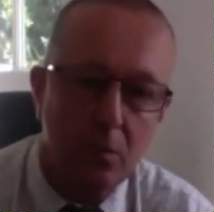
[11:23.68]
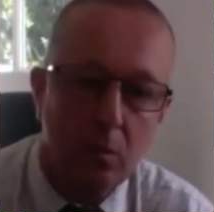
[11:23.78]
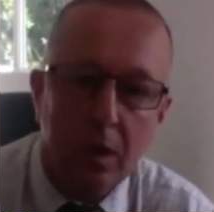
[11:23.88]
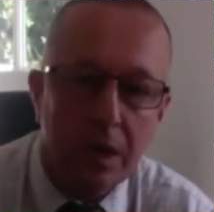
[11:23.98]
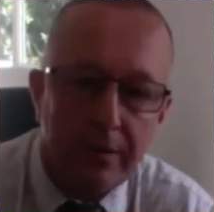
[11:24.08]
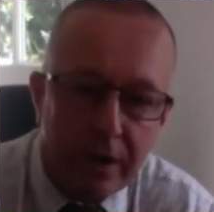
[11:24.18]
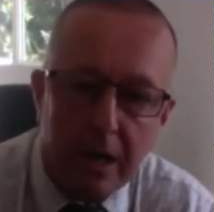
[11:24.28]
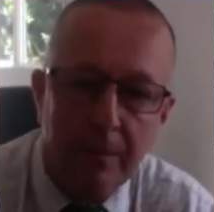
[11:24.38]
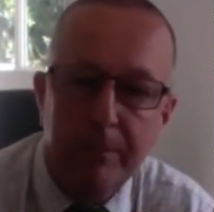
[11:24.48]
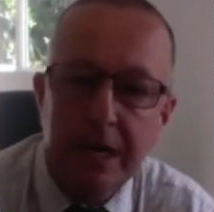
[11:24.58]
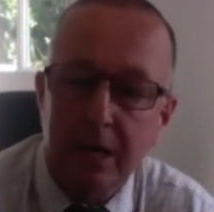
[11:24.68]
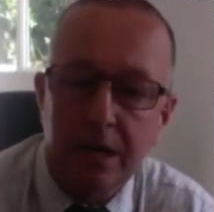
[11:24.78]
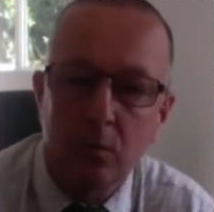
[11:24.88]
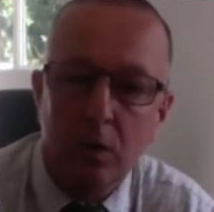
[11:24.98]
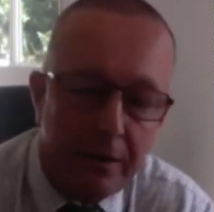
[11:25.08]
whatever, a mink,
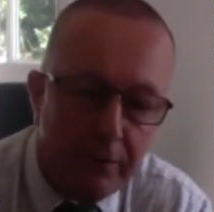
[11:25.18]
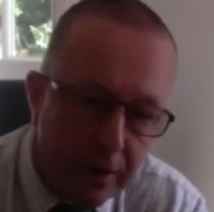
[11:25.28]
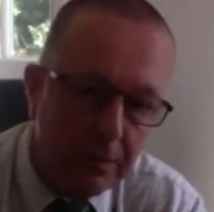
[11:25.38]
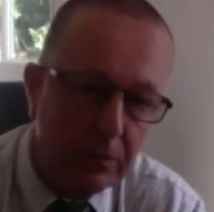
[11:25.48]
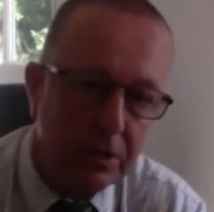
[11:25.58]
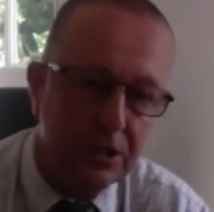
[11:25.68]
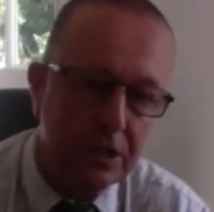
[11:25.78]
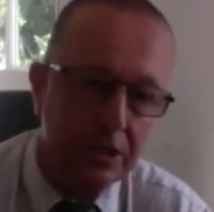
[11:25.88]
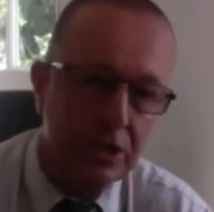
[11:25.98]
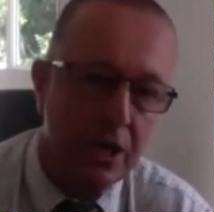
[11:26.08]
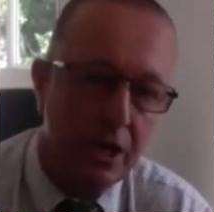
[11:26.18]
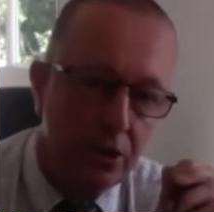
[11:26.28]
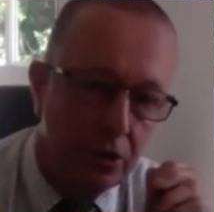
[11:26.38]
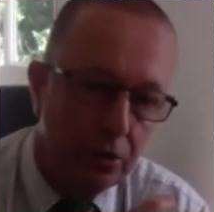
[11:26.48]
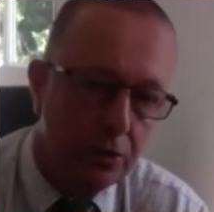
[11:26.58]
whatever animal it is,
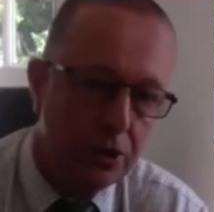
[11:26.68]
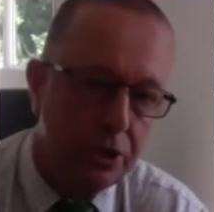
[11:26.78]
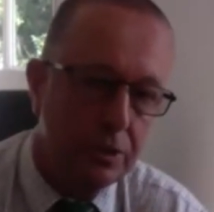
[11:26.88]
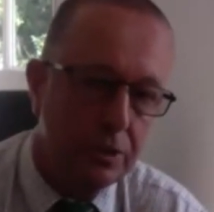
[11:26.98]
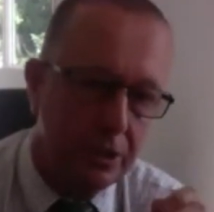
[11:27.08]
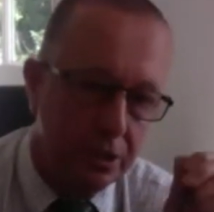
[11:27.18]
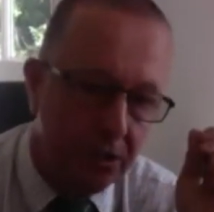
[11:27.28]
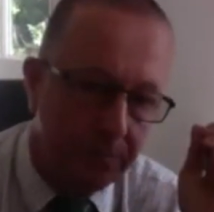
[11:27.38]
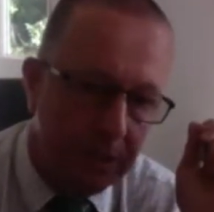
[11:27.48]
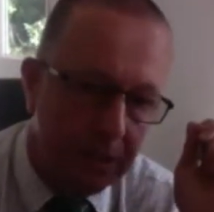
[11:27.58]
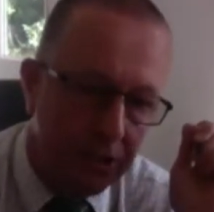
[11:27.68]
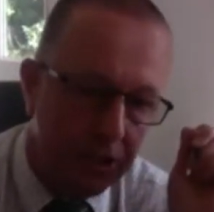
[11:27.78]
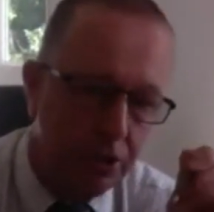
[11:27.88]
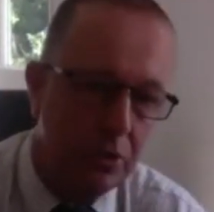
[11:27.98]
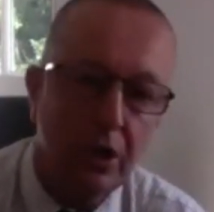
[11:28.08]
your duty is to be as
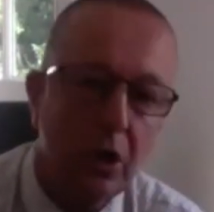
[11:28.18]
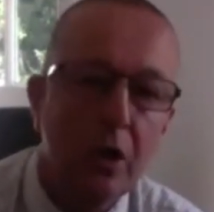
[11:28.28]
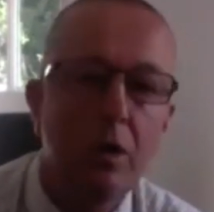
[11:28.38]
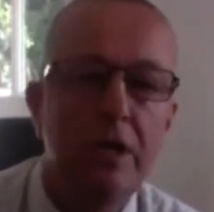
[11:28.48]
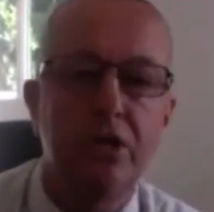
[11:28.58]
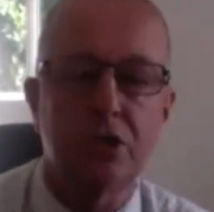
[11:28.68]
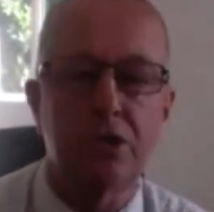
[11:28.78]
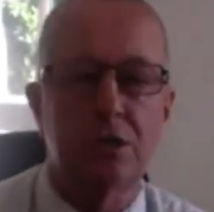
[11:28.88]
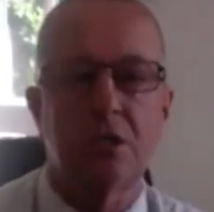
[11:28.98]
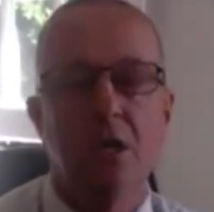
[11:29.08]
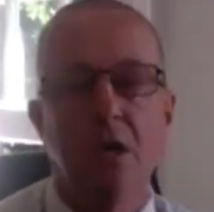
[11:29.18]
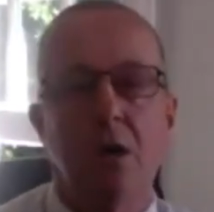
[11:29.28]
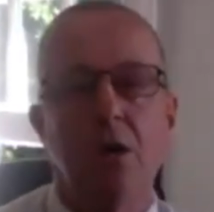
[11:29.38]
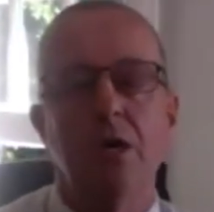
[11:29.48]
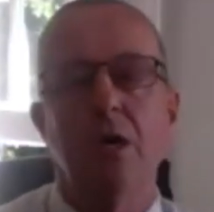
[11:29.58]
not only just
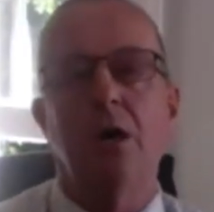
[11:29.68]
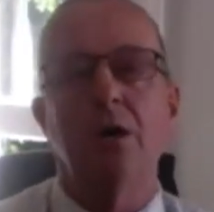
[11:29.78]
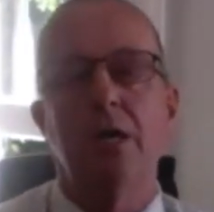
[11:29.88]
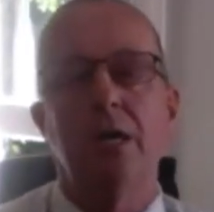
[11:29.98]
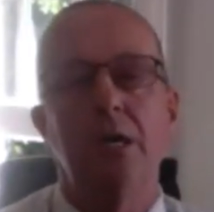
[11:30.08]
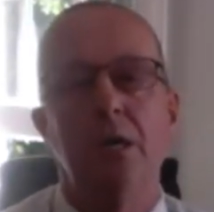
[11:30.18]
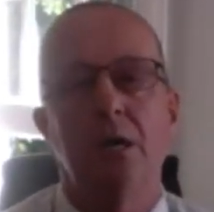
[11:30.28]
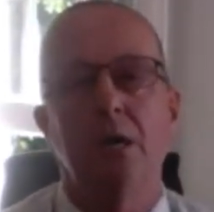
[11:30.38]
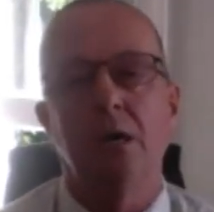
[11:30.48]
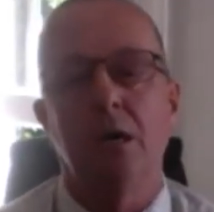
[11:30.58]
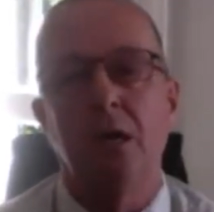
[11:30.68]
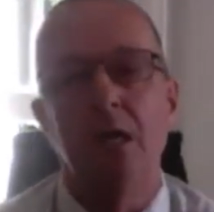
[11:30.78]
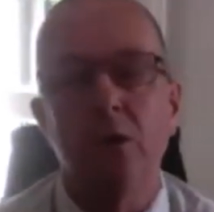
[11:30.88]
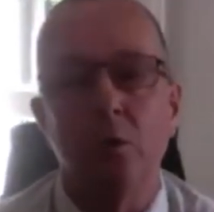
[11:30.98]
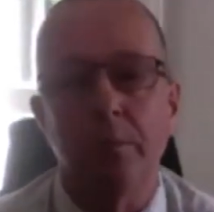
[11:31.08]
on a
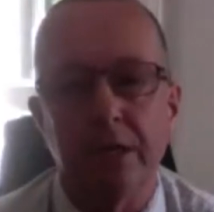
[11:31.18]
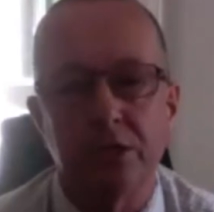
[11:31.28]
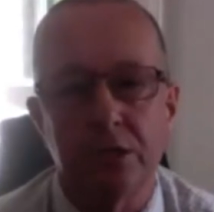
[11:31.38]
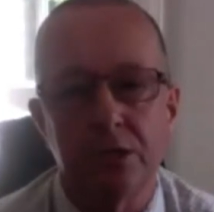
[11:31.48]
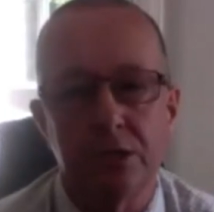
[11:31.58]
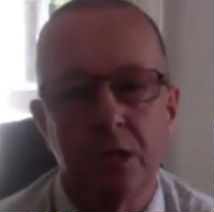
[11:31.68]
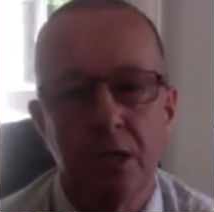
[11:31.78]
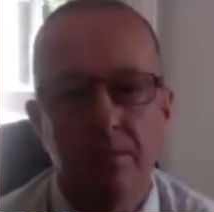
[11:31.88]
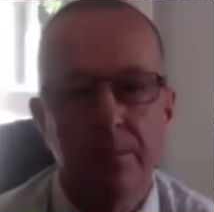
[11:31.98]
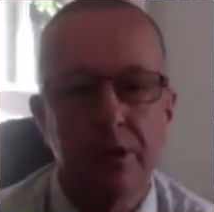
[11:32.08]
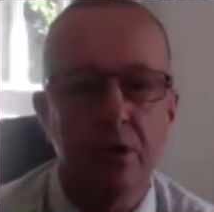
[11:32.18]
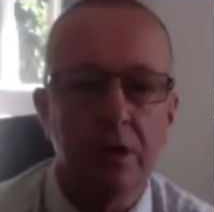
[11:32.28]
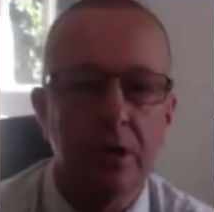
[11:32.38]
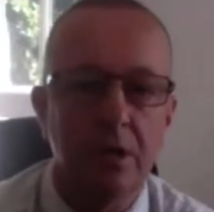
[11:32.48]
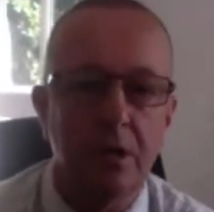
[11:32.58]
legal basis, but
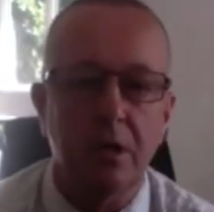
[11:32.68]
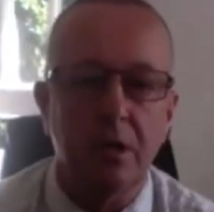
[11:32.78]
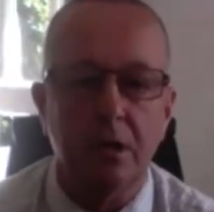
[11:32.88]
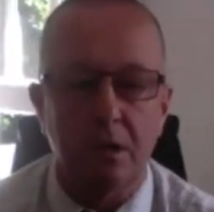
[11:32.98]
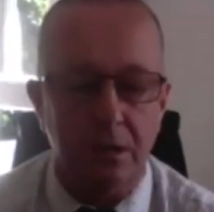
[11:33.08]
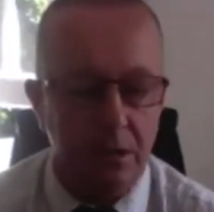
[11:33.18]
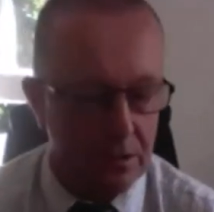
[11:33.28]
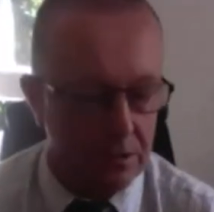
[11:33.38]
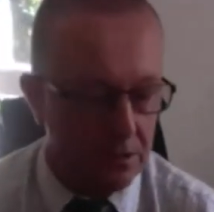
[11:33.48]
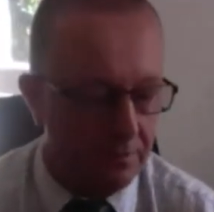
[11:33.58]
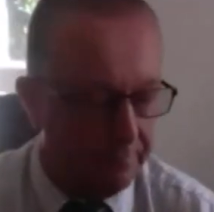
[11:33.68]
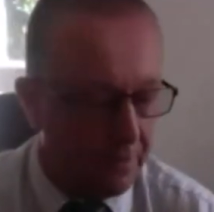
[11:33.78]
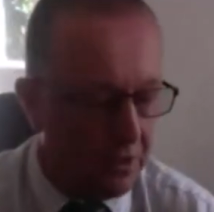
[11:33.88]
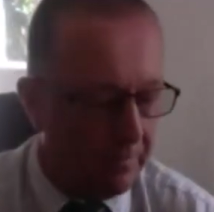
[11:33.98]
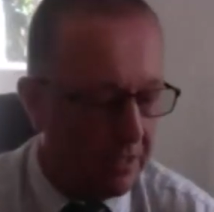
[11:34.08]
on a sort of
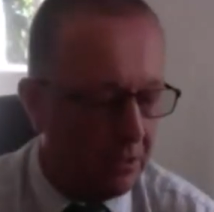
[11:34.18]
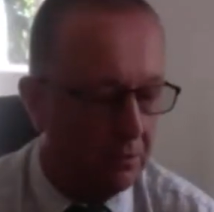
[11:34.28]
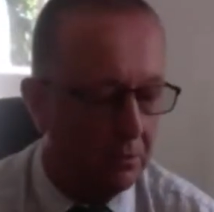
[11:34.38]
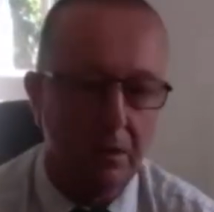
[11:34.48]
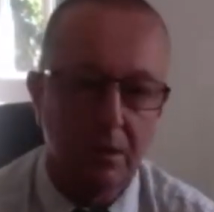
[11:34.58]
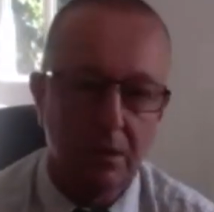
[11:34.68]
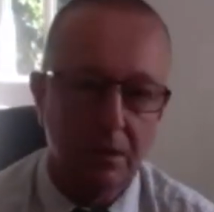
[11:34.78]
fundamental